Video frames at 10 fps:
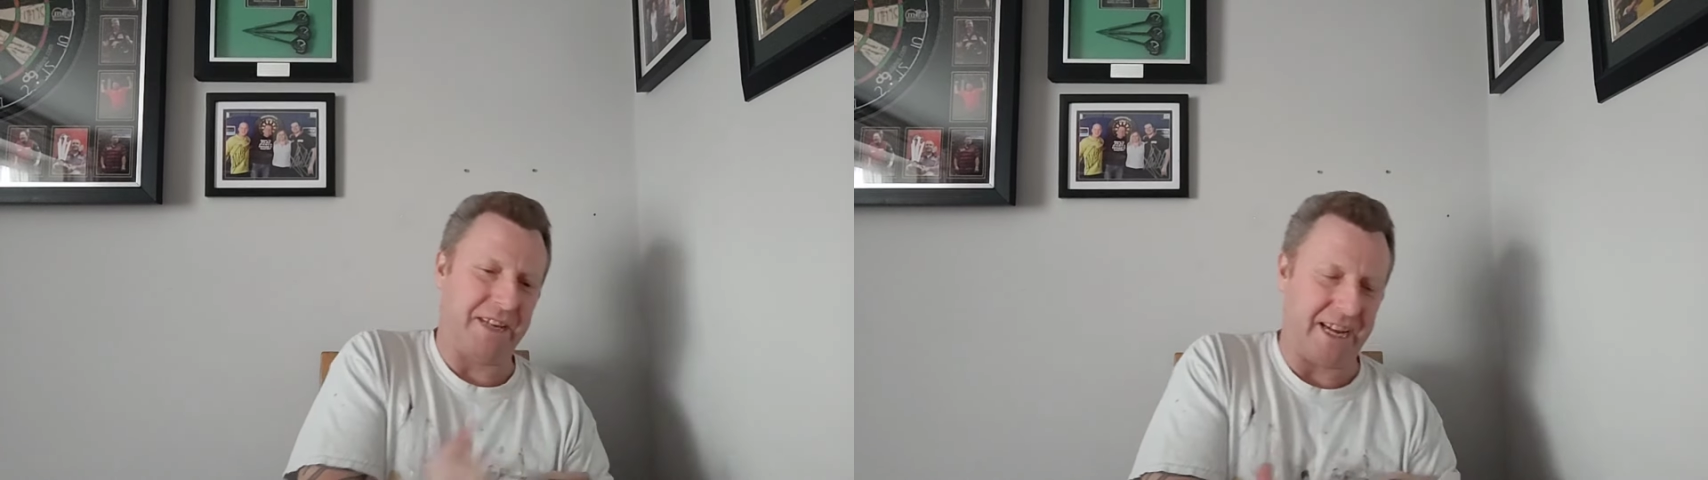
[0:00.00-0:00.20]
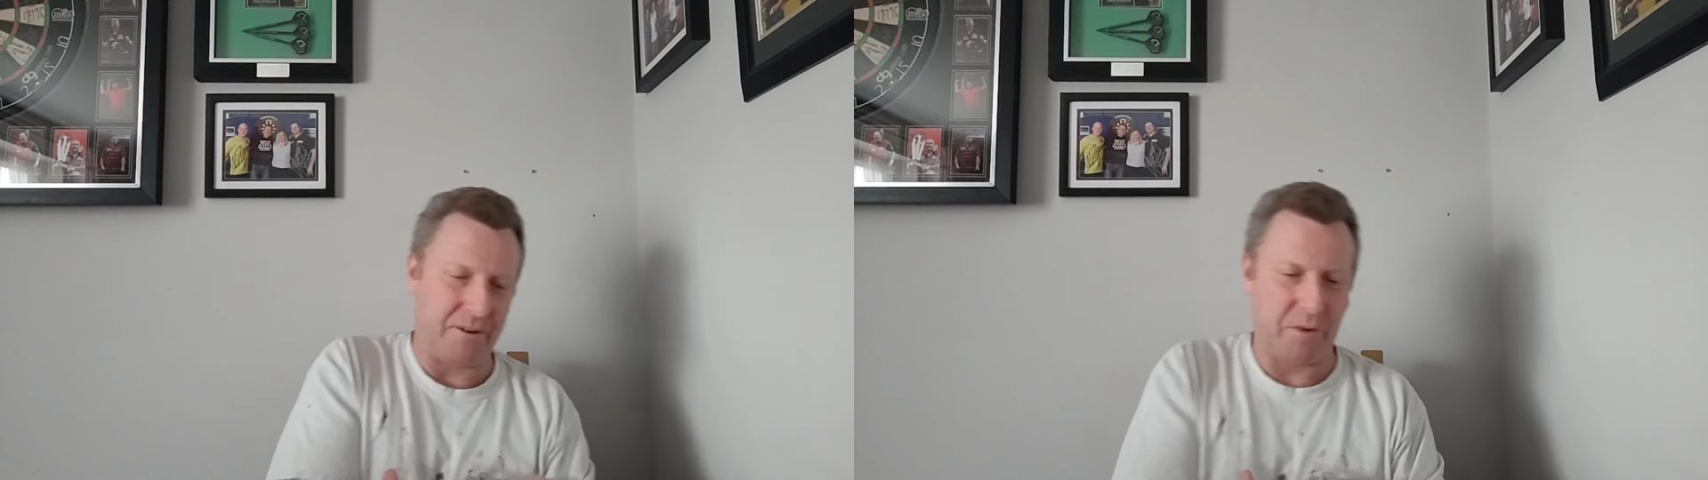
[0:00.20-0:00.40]

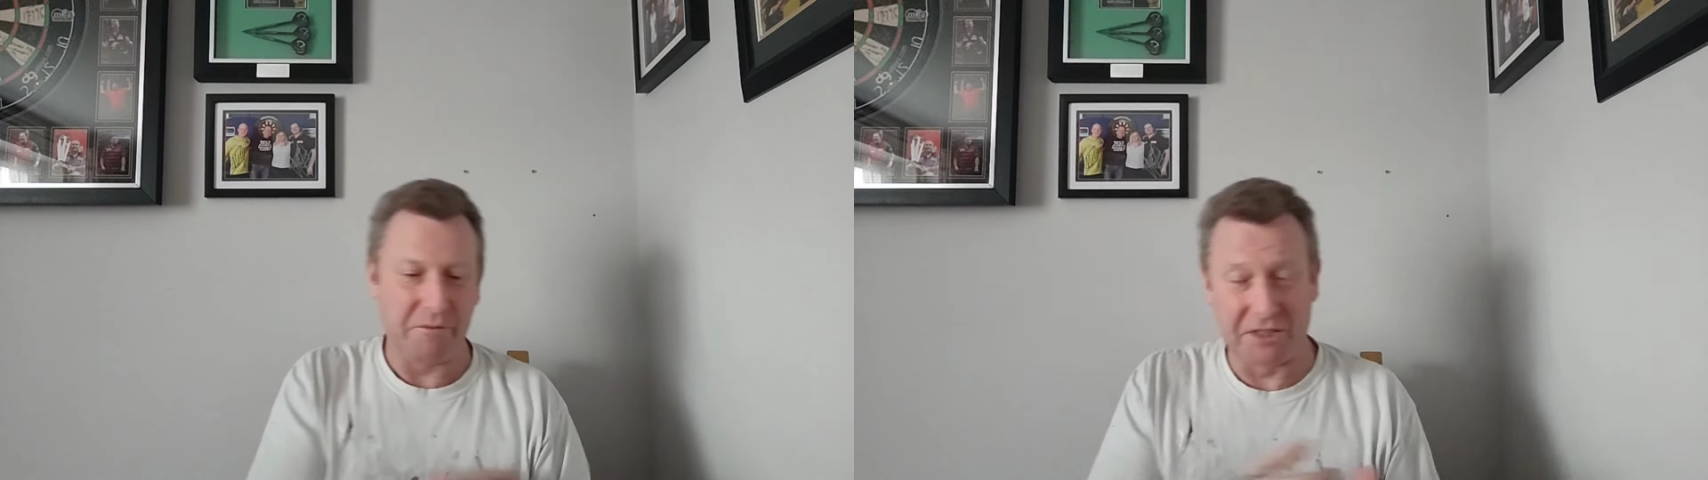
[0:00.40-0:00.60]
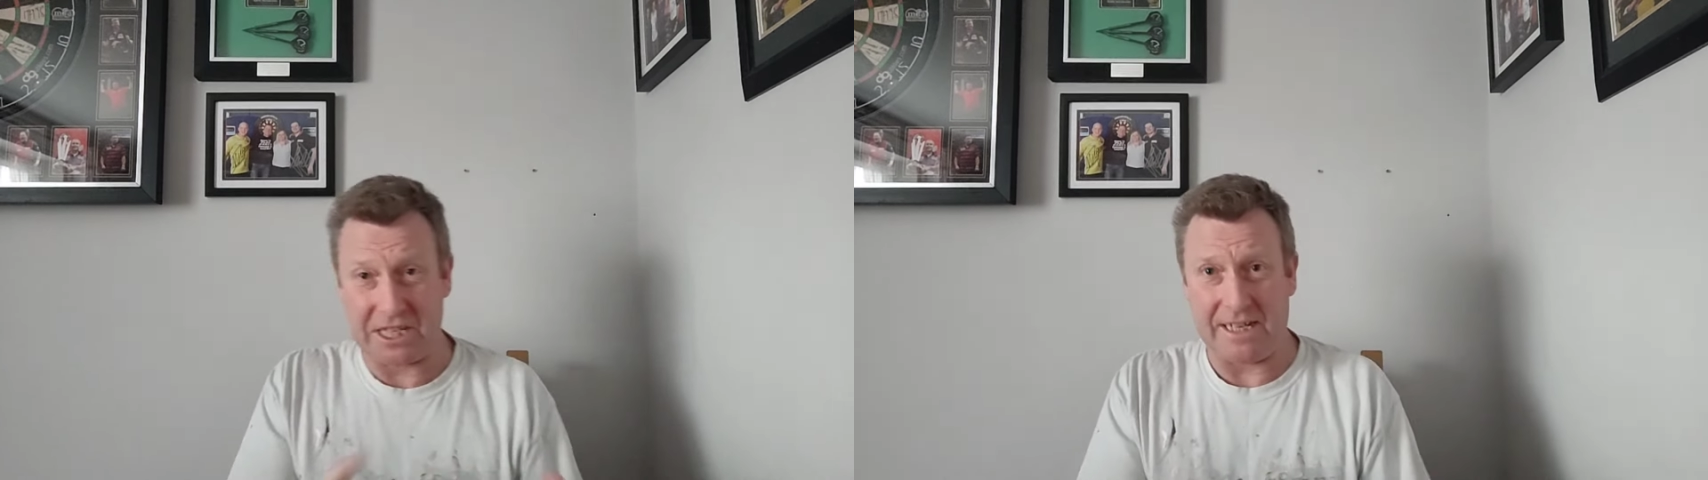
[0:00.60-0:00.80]
Yeah, we
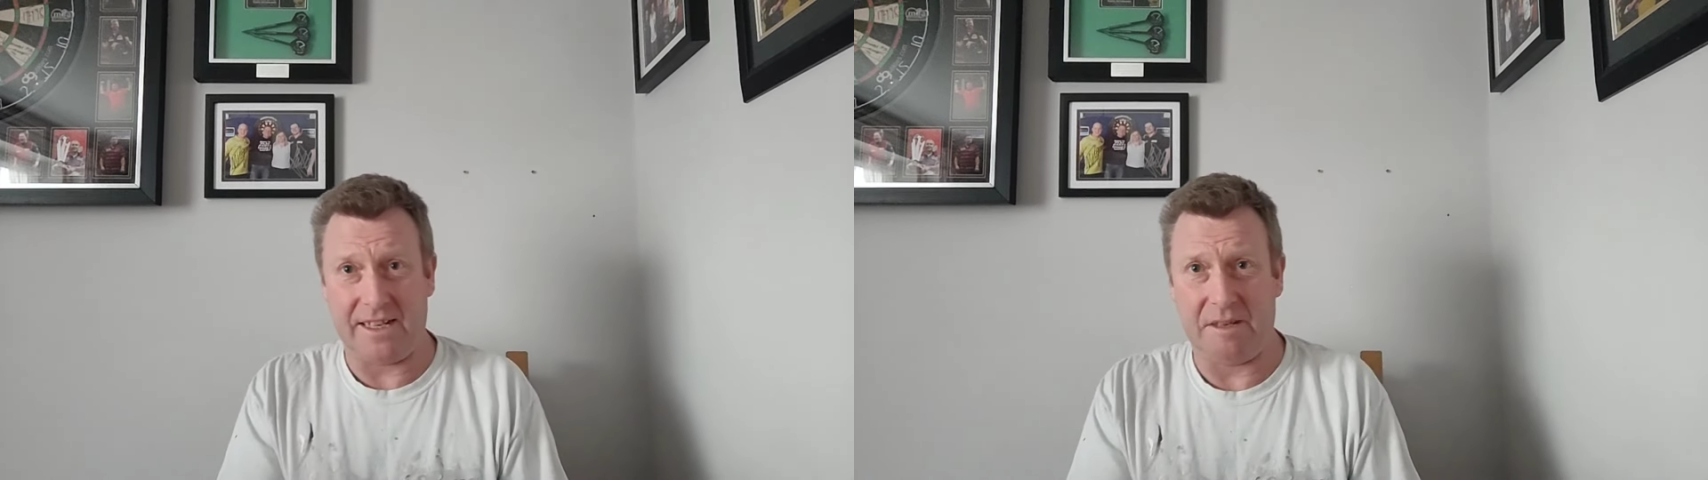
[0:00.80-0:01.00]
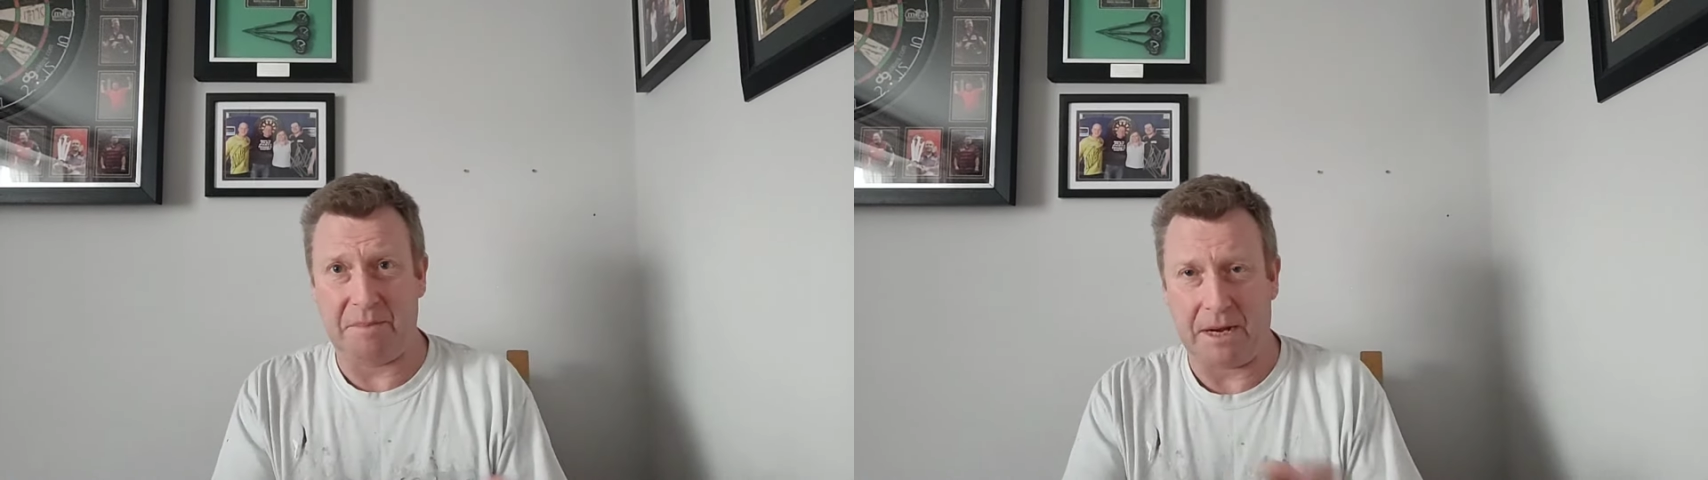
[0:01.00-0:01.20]
were sitting
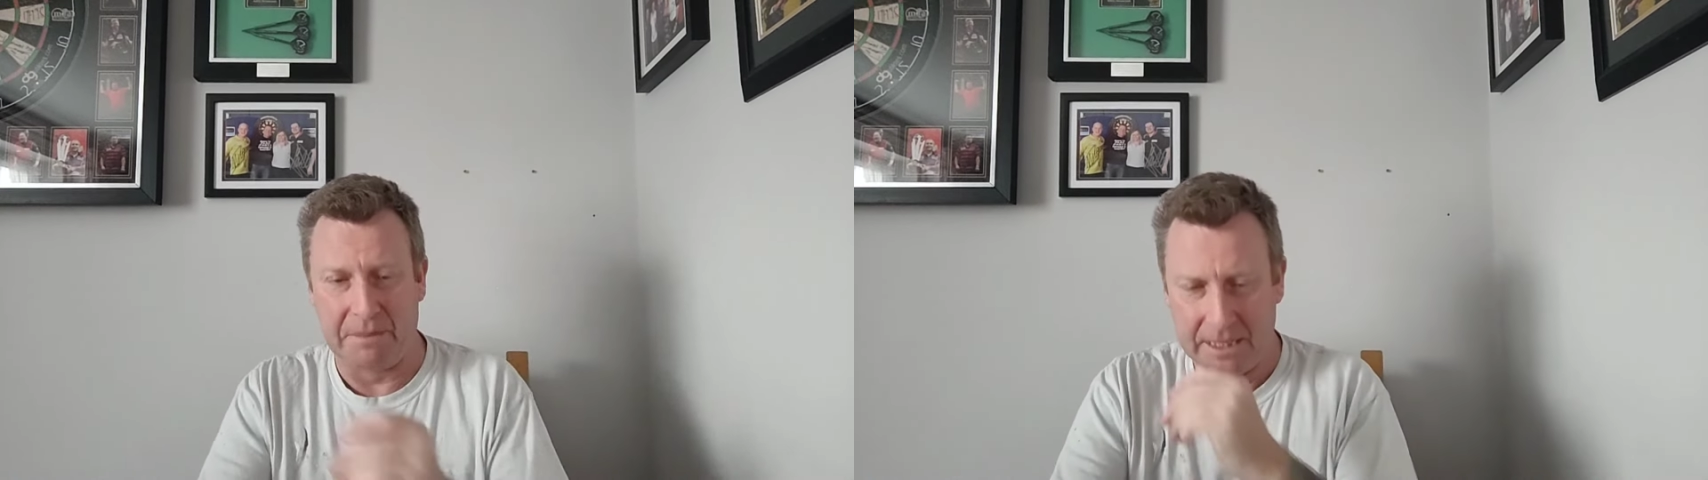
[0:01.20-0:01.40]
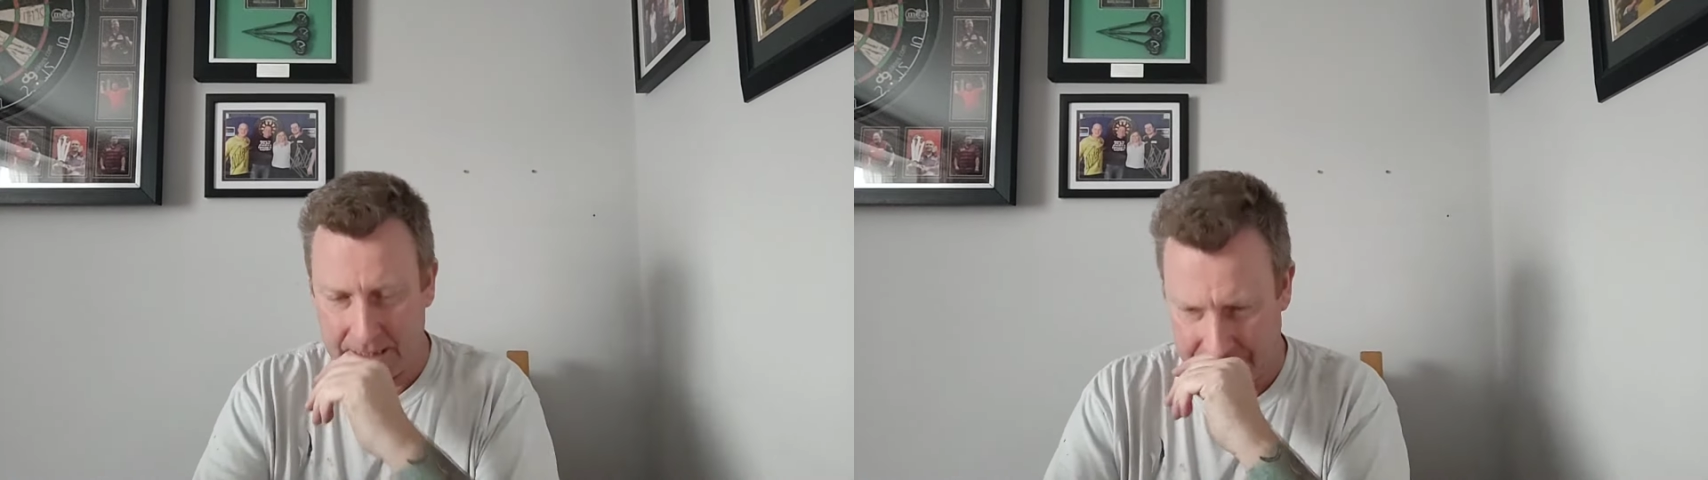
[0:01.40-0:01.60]
in the pub.